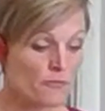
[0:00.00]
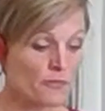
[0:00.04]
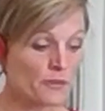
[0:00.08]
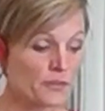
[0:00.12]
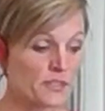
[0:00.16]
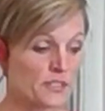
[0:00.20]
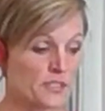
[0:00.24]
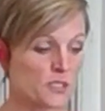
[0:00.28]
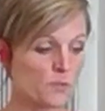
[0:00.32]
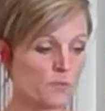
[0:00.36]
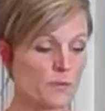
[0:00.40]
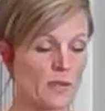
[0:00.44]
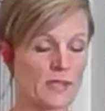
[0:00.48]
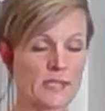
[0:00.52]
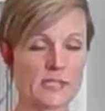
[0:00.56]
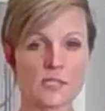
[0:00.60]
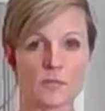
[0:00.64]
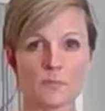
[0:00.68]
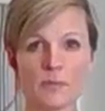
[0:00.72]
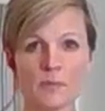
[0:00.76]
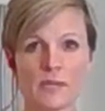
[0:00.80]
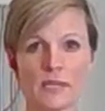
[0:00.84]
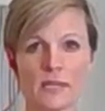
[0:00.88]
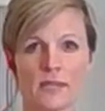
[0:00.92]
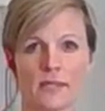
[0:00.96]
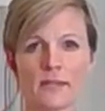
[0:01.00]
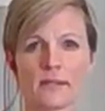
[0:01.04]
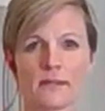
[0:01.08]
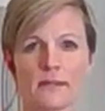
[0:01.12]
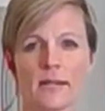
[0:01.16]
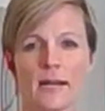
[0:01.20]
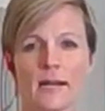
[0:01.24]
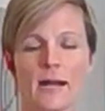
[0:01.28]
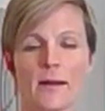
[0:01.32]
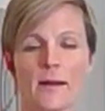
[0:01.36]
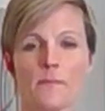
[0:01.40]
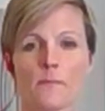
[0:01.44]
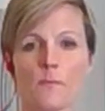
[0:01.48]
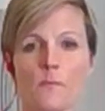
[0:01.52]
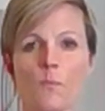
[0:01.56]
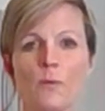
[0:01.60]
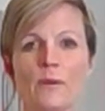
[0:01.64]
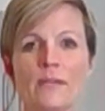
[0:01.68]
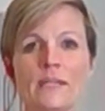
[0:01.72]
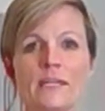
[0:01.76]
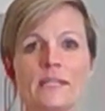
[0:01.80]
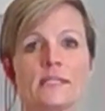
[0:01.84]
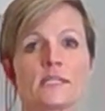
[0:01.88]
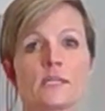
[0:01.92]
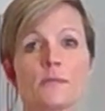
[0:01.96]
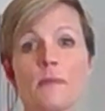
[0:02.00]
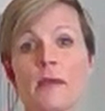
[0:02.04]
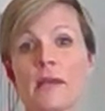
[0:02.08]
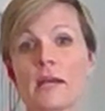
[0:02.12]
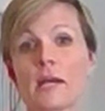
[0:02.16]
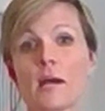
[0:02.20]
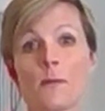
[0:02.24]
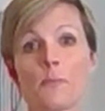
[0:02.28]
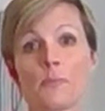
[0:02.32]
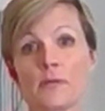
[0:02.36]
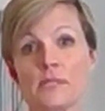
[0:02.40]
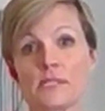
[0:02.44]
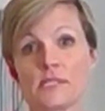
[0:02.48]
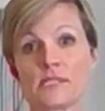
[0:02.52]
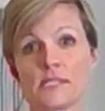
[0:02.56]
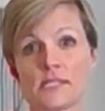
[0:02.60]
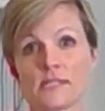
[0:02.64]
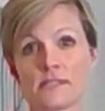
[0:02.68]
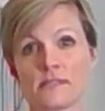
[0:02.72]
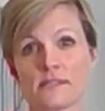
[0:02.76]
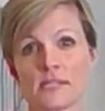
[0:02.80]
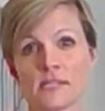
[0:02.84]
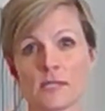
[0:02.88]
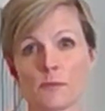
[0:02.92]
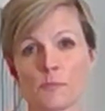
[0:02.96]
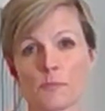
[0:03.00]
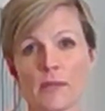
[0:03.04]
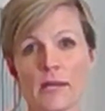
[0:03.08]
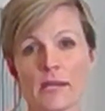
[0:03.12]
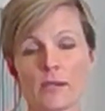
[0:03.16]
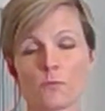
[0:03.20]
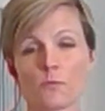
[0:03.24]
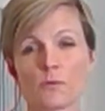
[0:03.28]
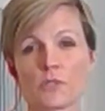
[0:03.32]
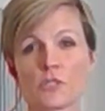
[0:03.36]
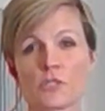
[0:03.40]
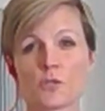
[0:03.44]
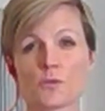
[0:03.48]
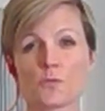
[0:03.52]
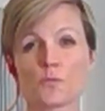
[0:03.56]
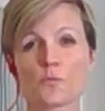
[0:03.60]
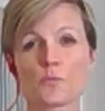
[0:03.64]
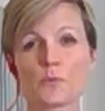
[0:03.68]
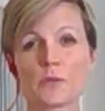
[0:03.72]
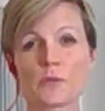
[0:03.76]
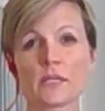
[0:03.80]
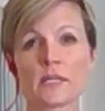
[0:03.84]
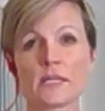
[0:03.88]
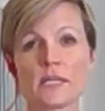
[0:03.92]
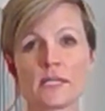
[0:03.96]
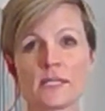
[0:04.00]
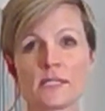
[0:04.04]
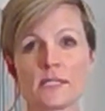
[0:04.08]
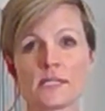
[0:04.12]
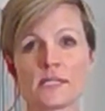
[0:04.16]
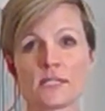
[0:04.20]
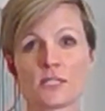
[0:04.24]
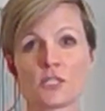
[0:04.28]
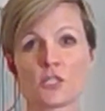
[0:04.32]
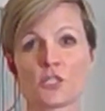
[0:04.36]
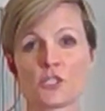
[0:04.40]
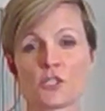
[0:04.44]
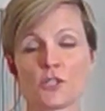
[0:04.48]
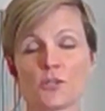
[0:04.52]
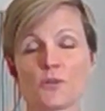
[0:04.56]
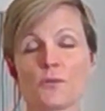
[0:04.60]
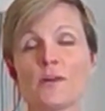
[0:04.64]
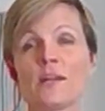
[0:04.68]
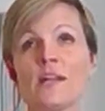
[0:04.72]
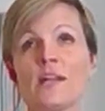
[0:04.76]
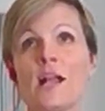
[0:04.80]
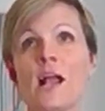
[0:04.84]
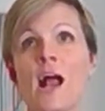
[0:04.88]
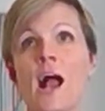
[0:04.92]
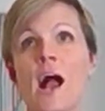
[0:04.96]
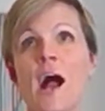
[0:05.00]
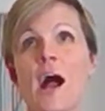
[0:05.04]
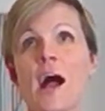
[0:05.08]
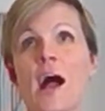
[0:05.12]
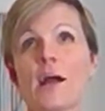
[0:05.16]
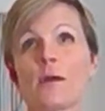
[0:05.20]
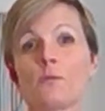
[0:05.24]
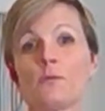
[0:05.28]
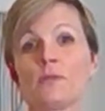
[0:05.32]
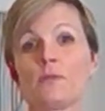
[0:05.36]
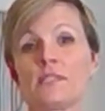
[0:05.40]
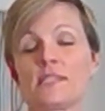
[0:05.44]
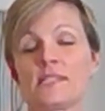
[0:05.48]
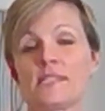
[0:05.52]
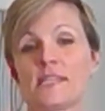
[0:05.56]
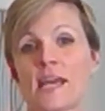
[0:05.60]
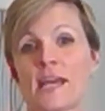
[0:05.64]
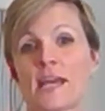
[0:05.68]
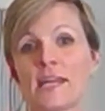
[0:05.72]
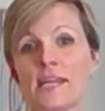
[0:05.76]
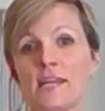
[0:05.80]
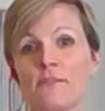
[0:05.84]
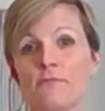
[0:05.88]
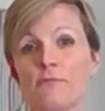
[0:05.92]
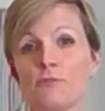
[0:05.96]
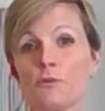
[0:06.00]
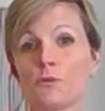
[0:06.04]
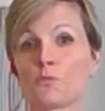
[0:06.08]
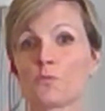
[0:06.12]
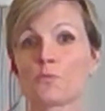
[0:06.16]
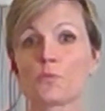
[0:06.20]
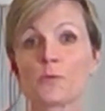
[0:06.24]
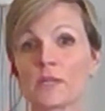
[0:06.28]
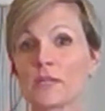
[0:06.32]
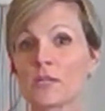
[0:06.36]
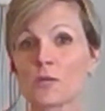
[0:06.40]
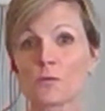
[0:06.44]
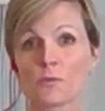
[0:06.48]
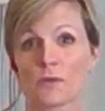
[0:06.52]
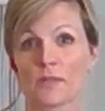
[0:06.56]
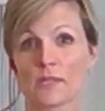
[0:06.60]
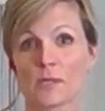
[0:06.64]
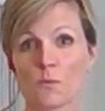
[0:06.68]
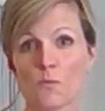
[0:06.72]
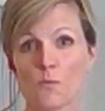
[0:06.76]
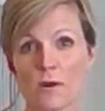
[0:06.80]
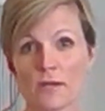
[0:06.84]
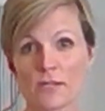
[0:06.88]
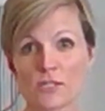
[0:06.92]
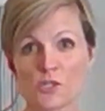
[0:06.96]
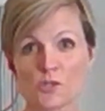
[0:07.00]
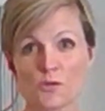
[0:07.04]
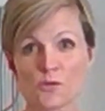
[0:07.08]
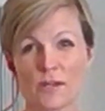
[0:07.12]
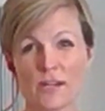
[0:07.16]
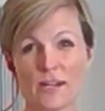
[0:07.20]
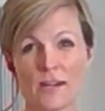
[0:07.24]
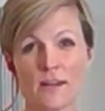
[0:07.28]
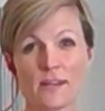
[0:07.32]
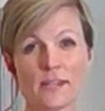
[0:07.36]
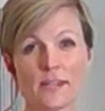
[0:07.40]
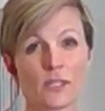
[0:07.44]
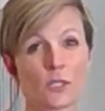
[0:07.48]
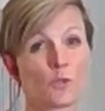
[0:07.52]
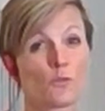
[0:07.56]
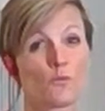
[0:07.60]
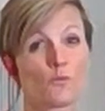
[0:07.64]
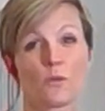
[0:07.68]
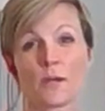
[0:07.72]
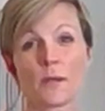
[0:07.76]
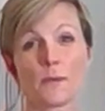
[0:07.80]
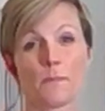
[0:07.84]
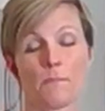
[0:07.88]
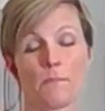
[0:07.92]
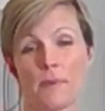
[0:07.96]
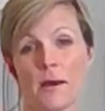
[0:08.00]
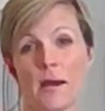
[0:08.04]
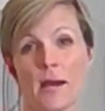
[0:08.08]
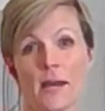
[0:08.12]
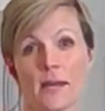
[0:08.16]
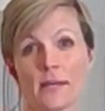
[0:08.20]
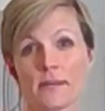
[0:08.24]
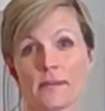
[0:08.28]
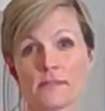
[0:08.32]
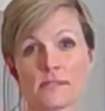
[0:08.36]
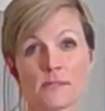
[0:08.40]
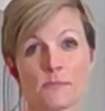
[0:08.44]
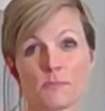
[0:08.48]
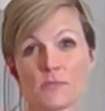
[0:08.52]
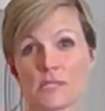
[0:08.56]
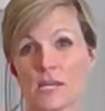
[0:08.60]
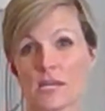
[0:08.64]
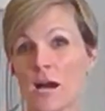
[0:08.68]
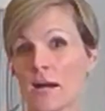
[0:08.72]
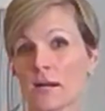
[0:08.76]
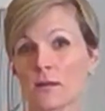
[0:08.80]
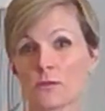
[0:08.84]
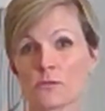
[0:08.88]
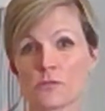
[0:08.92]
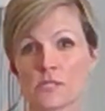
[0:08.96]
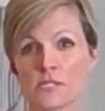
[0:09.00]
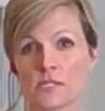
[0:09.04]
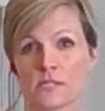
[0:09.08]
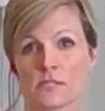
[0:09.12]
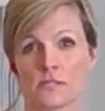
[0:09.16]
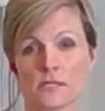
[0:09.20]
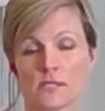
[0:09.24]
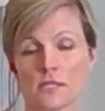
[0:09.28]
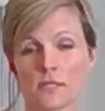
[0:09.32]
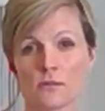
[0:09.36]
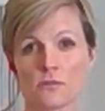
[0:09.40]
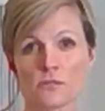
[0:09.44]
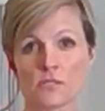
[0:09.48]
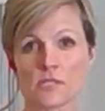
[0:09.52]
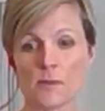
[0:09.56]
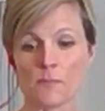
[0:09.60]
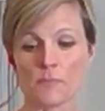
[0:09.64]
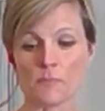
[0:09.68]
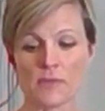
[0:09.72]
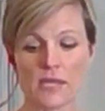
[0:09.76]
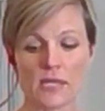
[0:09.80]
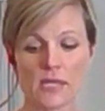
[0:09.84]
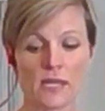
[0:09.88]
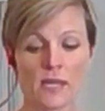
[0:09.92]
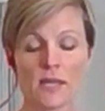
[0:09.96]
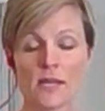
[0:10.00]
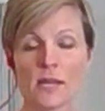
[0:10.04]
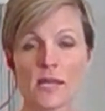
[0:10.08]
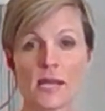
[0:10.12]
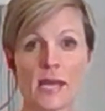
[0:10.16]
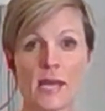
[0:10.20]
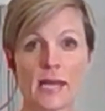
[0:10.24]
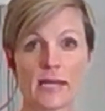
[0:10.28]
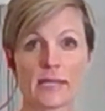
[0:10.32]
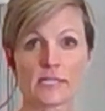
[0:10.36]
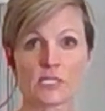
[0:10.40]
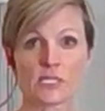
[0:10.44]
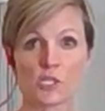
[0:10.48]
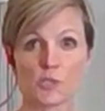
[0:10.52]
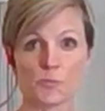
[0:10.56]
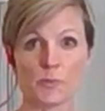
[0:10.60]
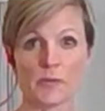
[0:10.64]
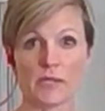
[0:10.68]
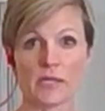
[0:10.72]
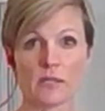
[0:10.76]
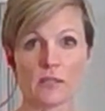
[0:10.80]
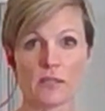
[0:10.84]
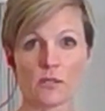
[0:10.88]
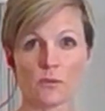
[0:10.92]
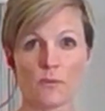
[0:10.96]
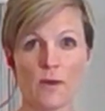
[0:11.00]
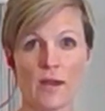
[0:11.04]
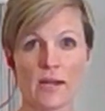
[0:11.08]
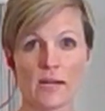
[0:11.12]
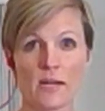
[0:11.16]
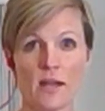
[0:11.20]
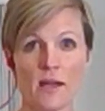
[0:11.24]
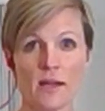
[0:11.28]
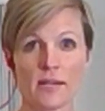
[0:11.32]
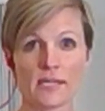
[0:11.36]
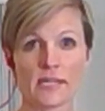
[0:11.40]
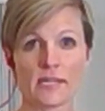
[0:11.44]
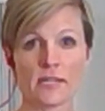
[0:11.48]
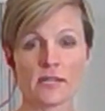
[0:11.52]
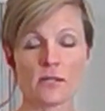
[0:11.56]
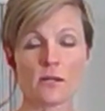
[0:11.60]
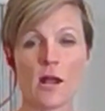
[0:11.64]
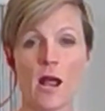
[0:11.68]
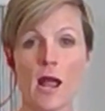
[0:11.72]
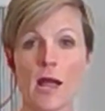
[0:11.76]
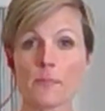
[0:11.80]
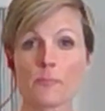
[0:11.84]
For this recipe, we need to make up a seasoning blend, which is really easy to do. I would say if you really, really want a shortcut, you could buy some taco seasoning or something and sprinkle it right on here.